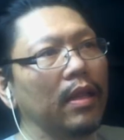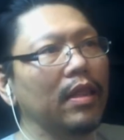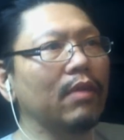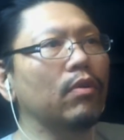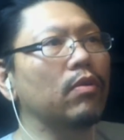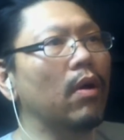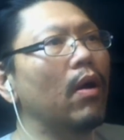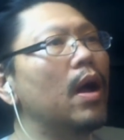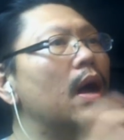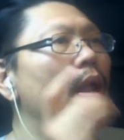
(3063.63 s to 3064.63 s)
The thing will grow.
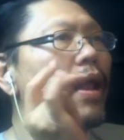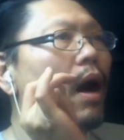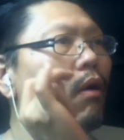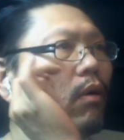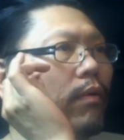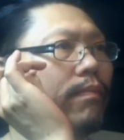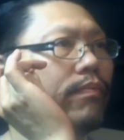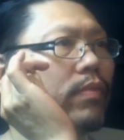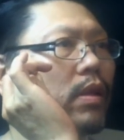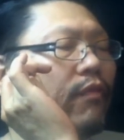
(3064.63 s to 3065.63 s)
Now,
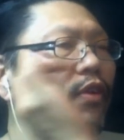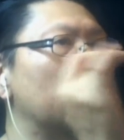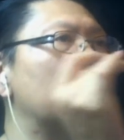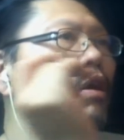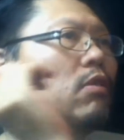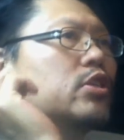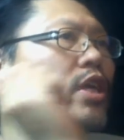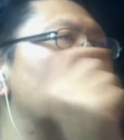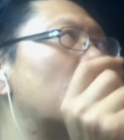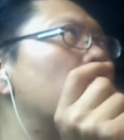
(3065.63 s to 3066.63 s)
Philly, go
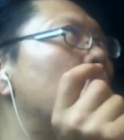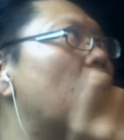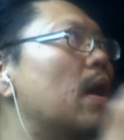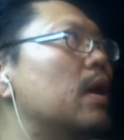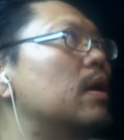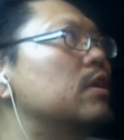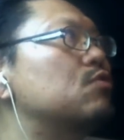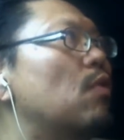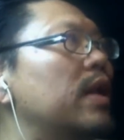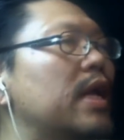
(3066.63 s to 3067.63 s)
check out my
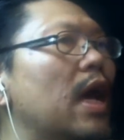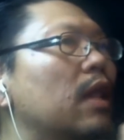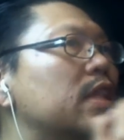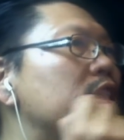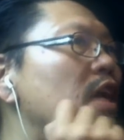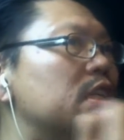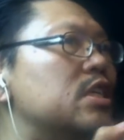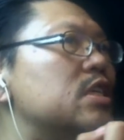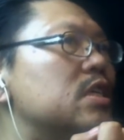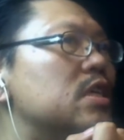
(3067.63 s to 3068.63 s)
20-gallon
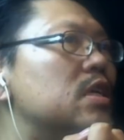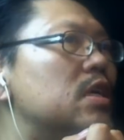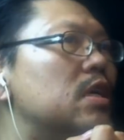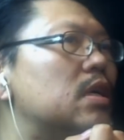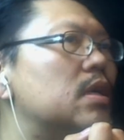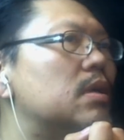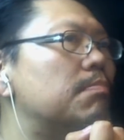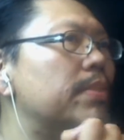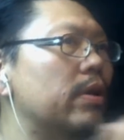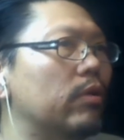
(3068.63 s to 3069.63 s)
Dutch
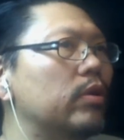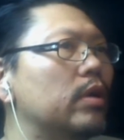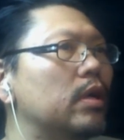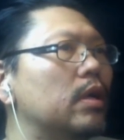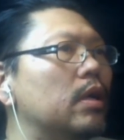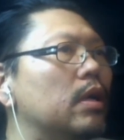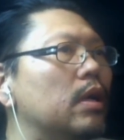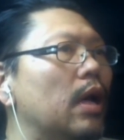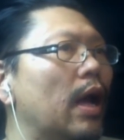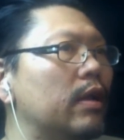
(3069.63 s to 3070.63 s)
build,
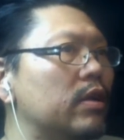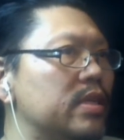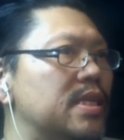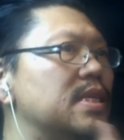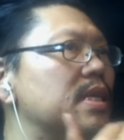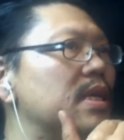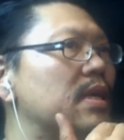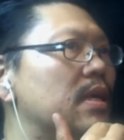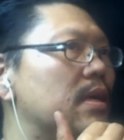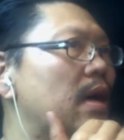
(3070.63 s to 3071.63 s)
and you can
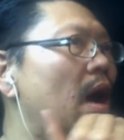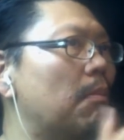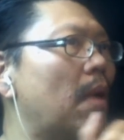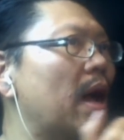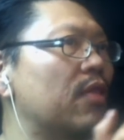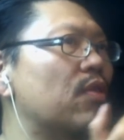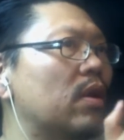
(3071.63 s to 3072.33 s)
see how my